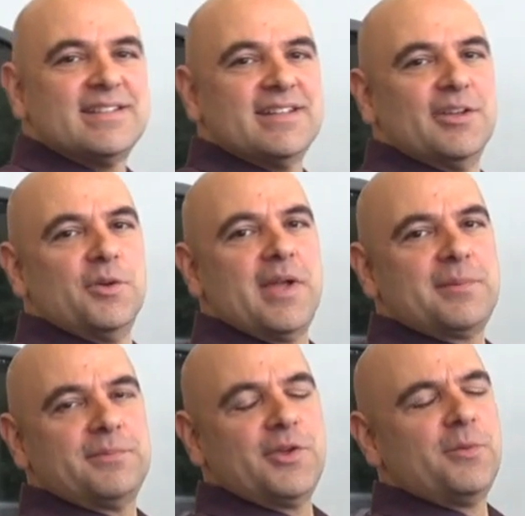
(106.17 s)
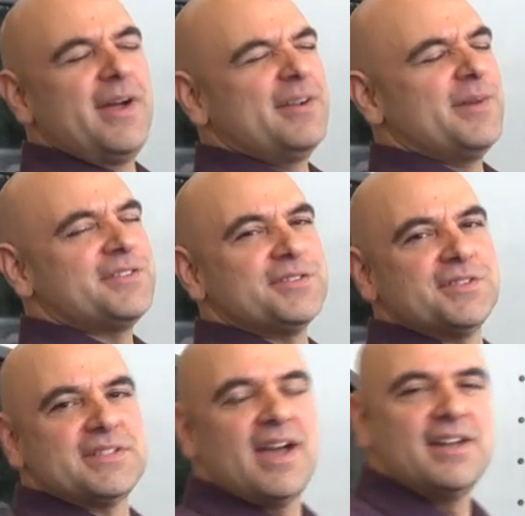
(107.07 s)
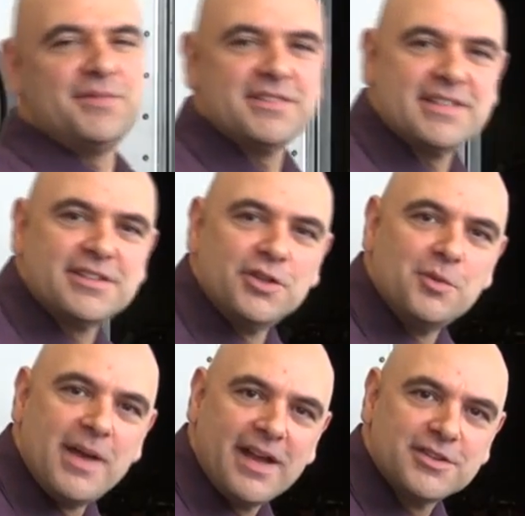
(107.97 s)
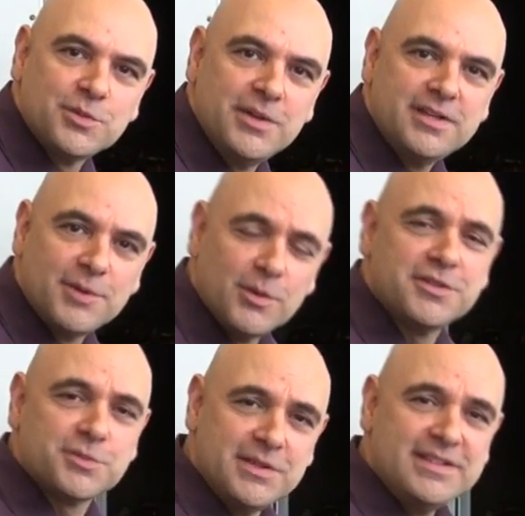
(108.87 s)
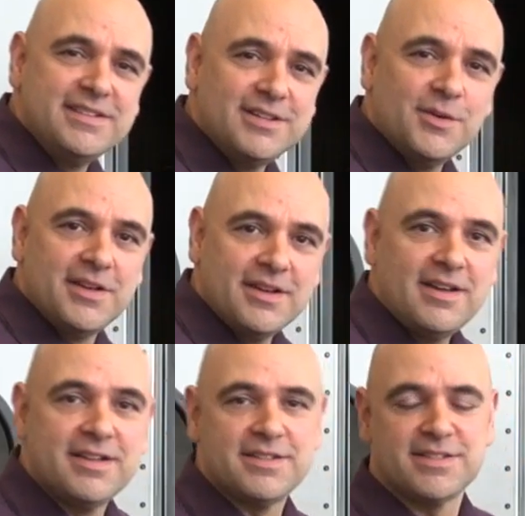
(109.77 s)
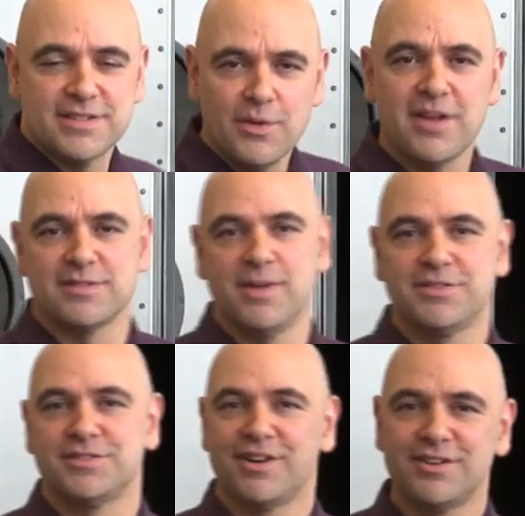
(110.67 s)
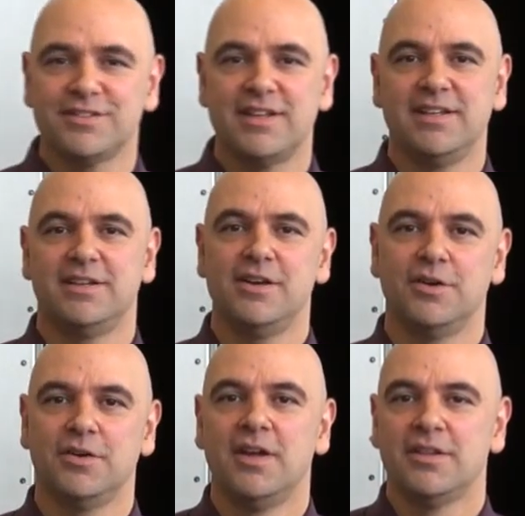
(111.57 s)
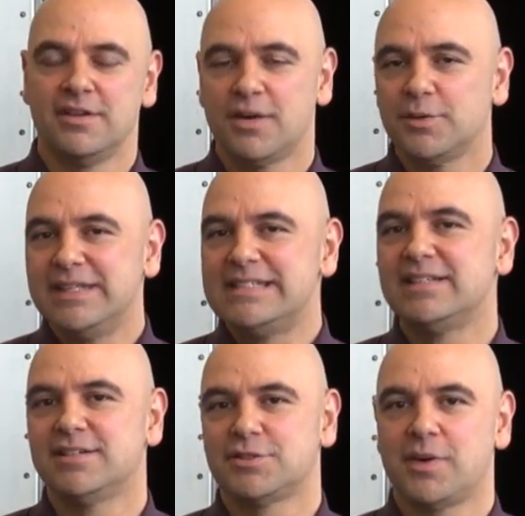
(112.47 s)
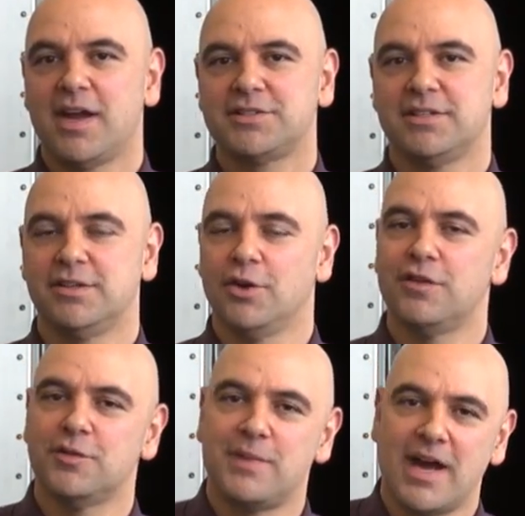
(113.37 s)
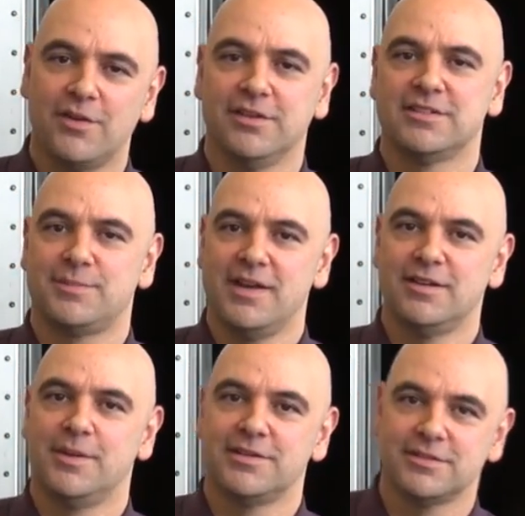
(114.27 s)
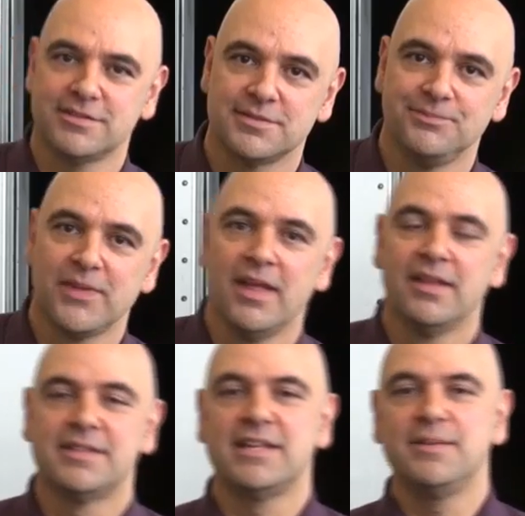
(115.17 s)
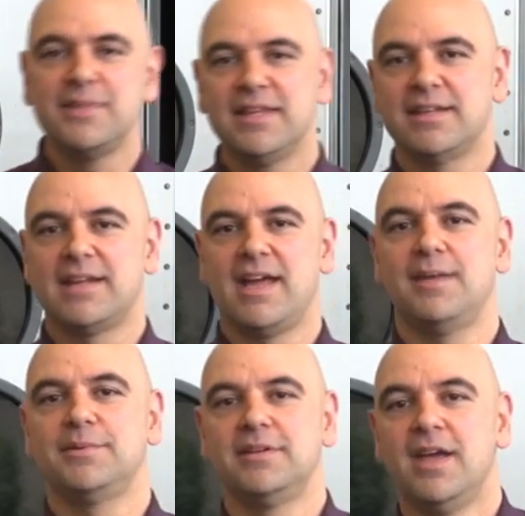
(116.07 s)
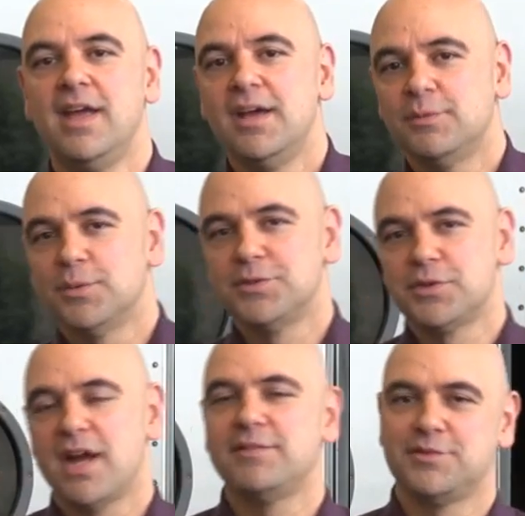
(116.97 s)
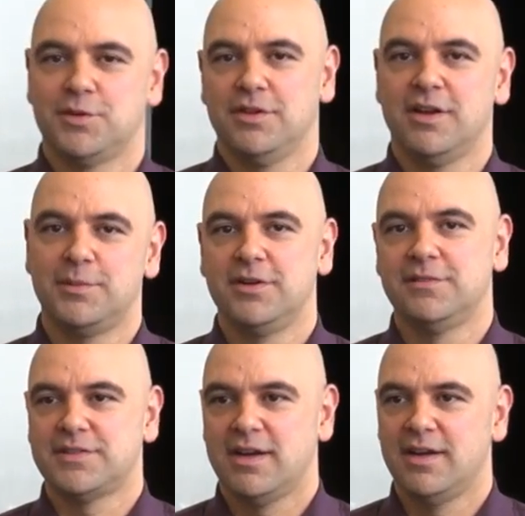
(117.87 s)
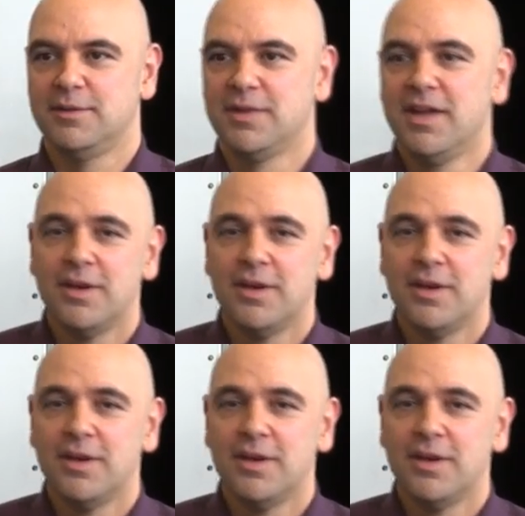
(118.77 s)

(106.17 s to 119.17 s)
Low back muscles are tight. It feels like the low back is weak, but what's really going on is the psoas muscles aren't letting go. They're not releasing contraction and they're overpowering the spinal muscles. The same thing can happen when we're driving for a long period of time.